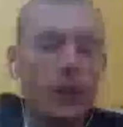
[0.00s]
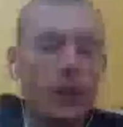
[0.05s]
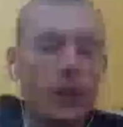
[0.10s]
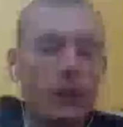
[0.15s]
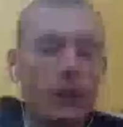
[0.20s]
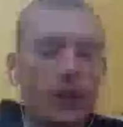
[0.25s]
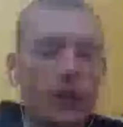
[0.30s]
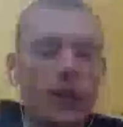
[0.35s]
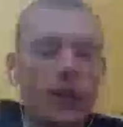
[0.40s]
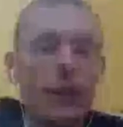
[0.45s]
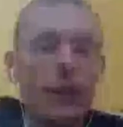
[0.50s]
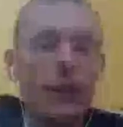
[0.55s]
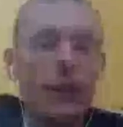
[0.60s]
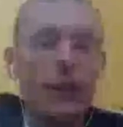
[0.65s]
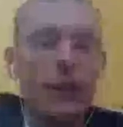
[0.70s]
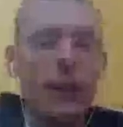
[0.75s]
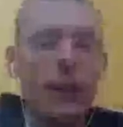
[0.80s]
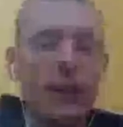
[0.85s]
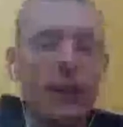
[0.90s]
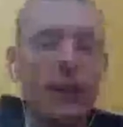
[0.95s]
the only attack that
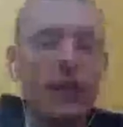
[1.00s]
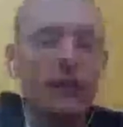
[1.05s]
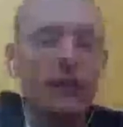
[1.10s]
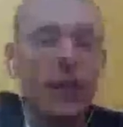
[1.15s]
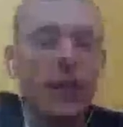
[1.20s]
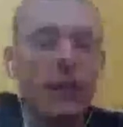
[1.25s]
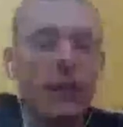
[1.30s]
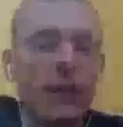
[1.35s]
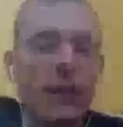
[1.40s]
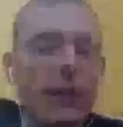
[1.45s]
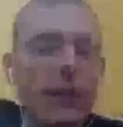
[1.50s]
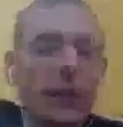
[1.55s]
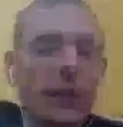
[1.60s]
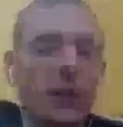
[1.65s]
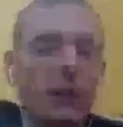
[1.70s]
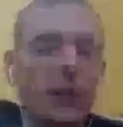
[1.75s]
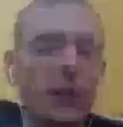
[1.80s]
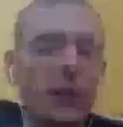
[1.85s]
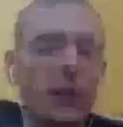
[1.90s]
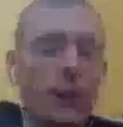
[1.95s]
we have that can
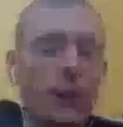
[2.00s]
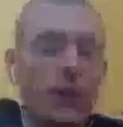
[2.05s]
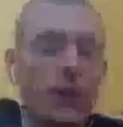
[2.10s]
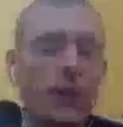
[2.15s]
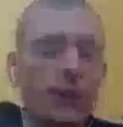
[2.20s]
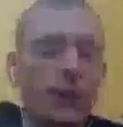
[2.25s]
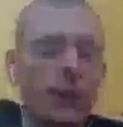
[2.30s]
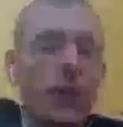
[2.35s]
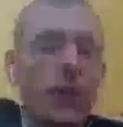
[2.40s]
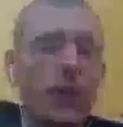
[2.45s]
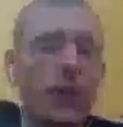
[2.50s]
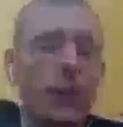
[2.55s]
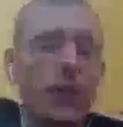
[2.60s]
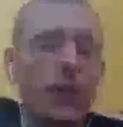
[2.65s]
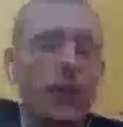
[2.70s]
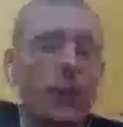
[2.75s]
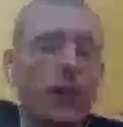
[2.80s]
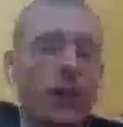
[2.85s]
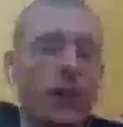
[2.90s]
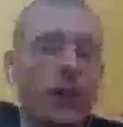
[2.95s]
attack one enemy in
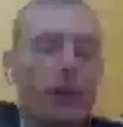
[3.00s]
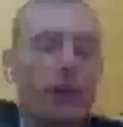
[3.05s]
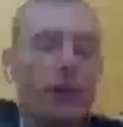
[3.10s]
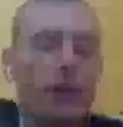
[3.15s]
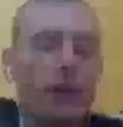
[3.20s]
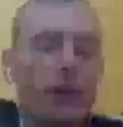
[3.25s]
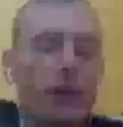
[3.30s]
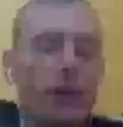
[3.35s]
the air.